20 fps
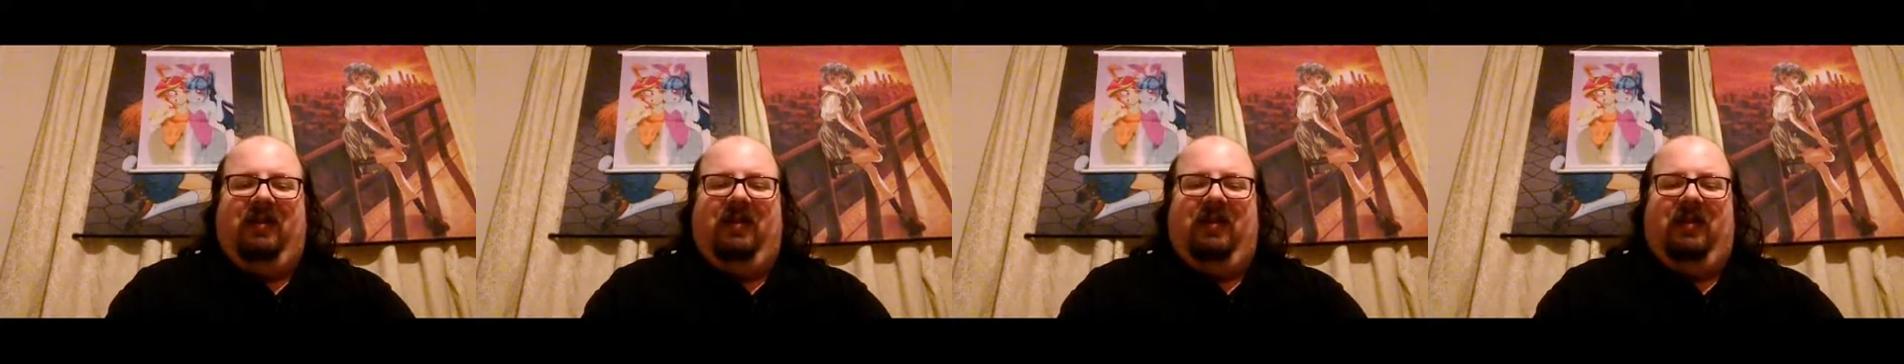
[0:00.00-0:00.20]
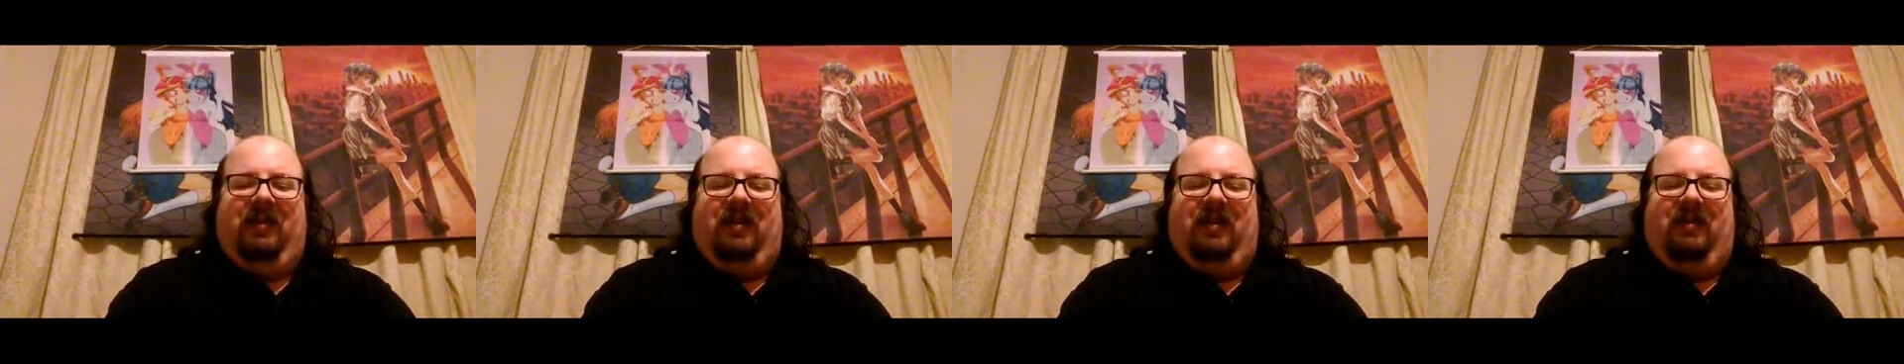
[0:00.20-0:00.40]

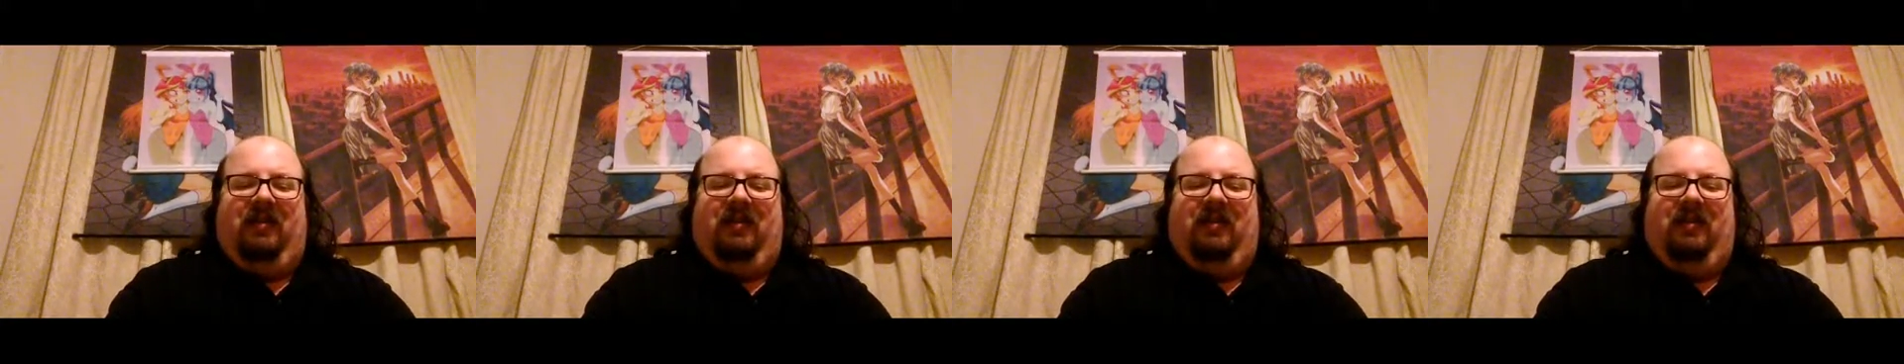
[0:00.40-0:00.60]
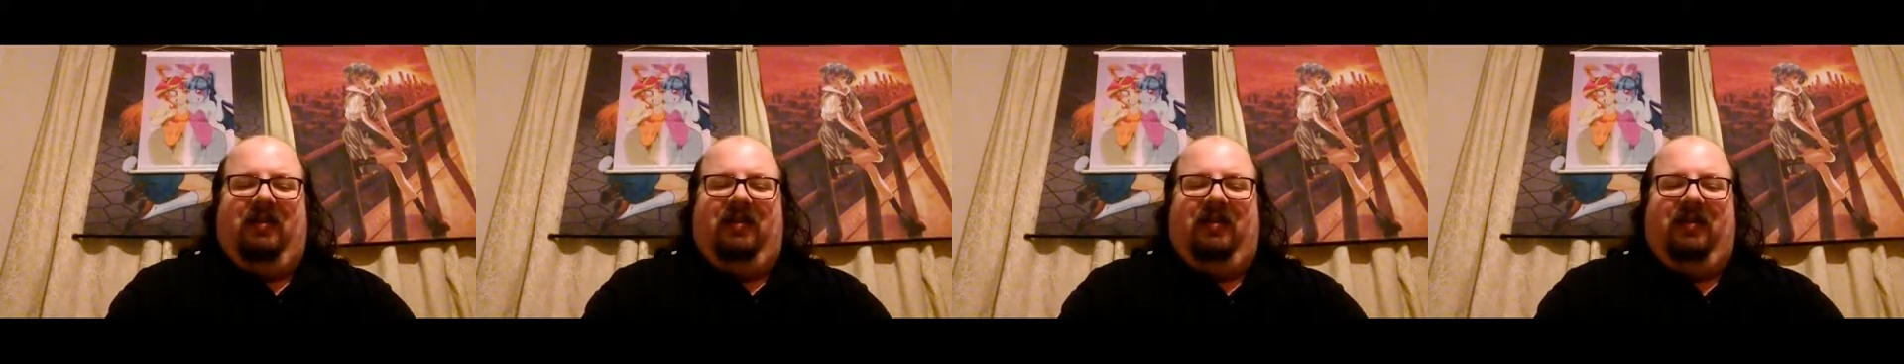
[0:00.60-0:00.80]

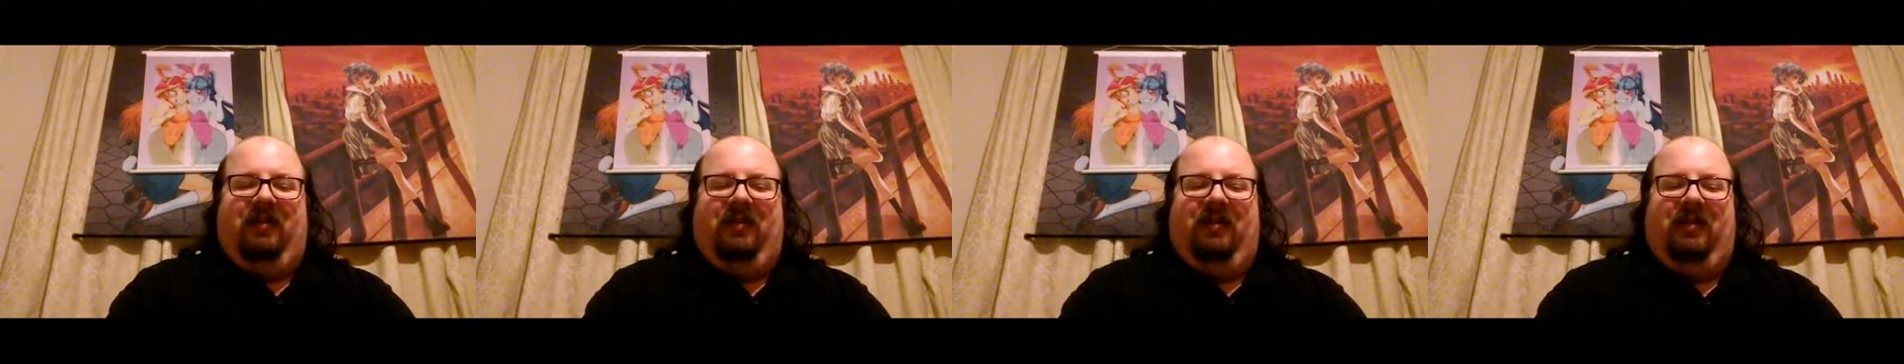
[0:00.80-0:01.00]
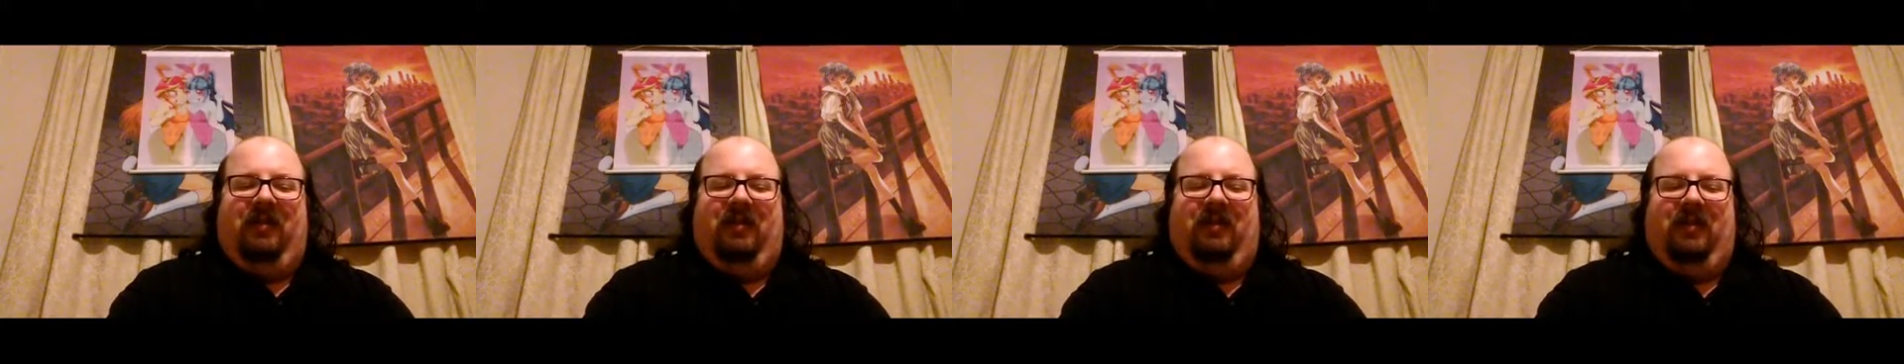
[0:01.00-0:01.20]

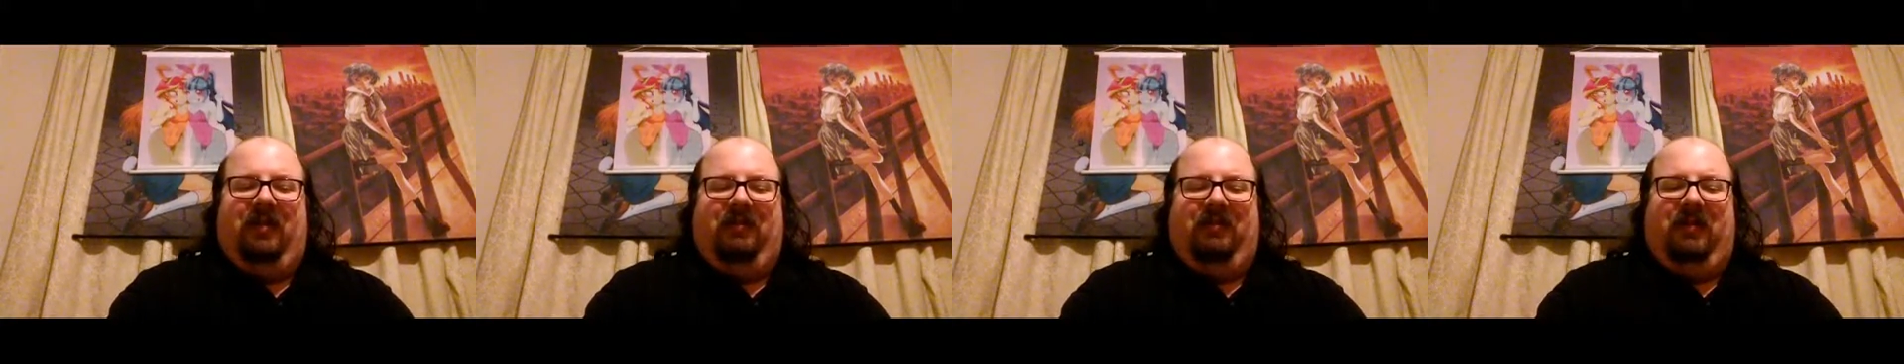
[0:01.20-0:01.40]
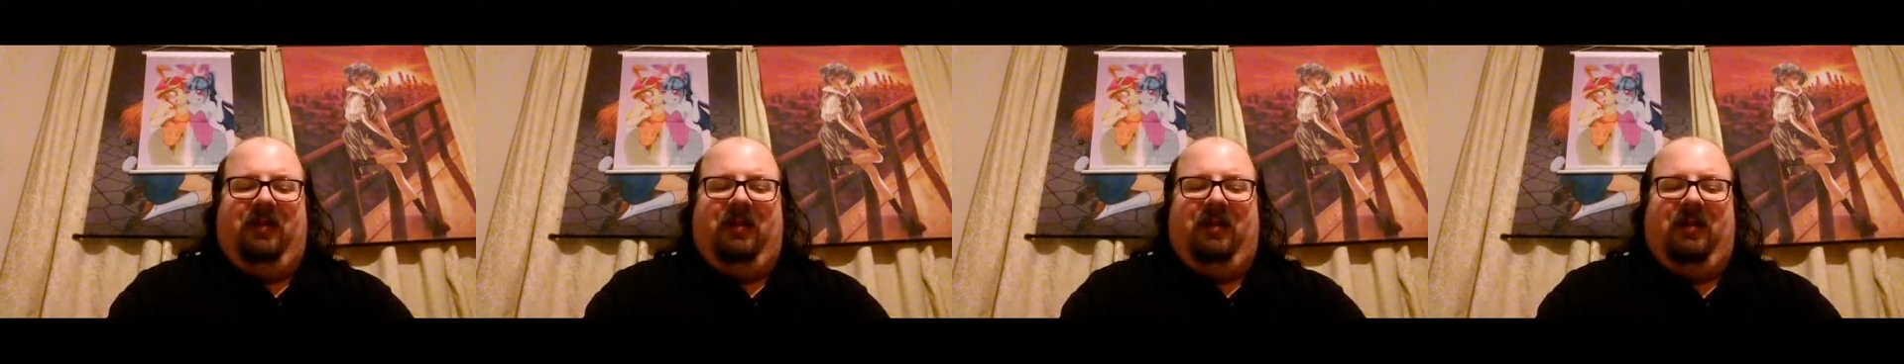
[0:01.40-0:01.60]

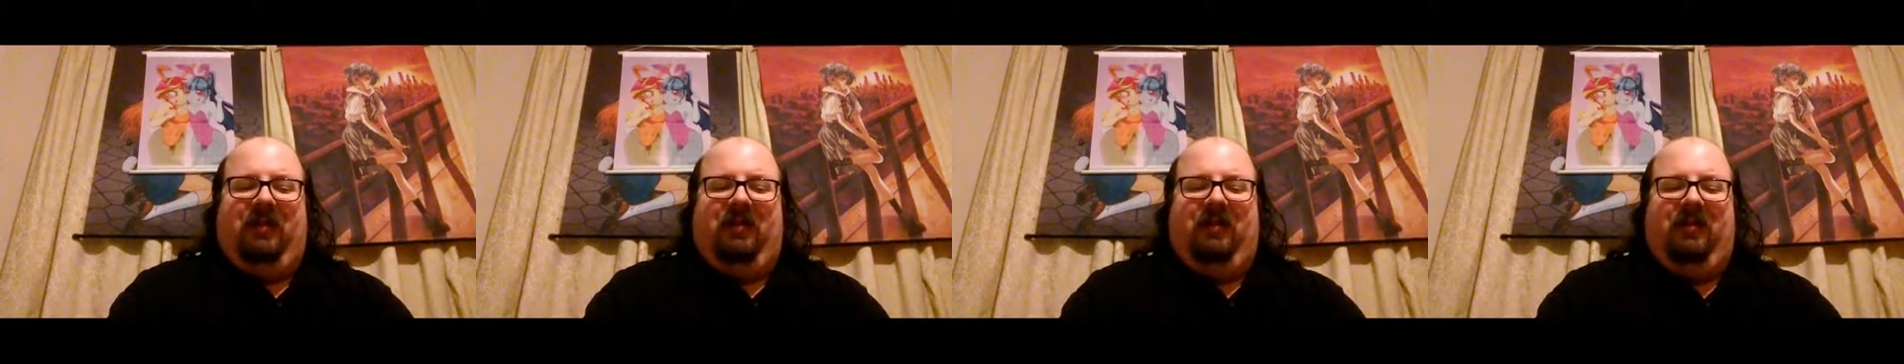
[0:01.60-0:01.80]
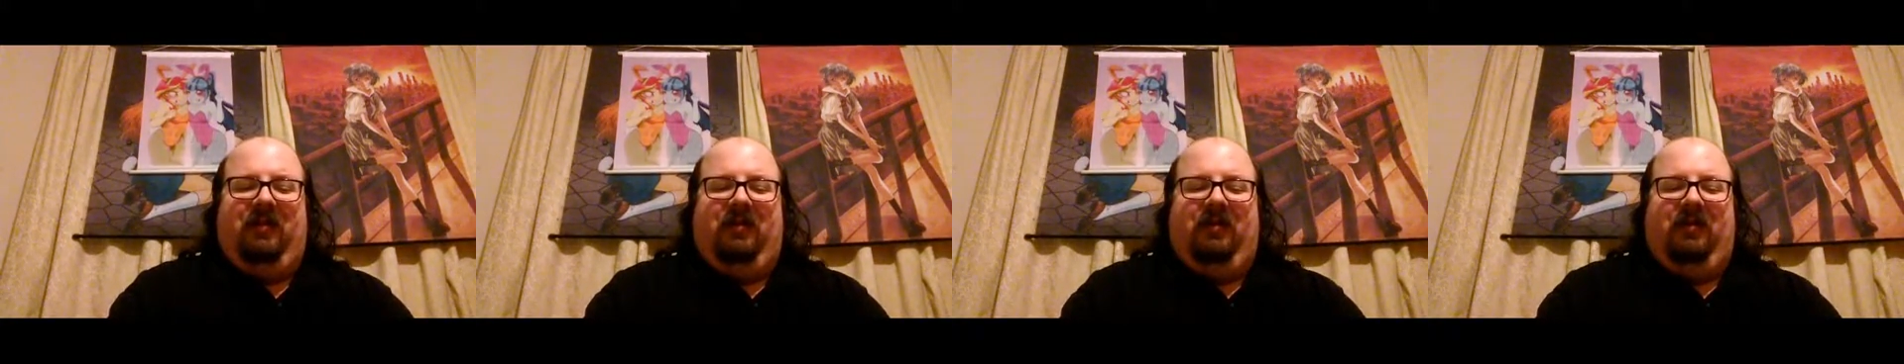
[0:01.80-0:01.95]
But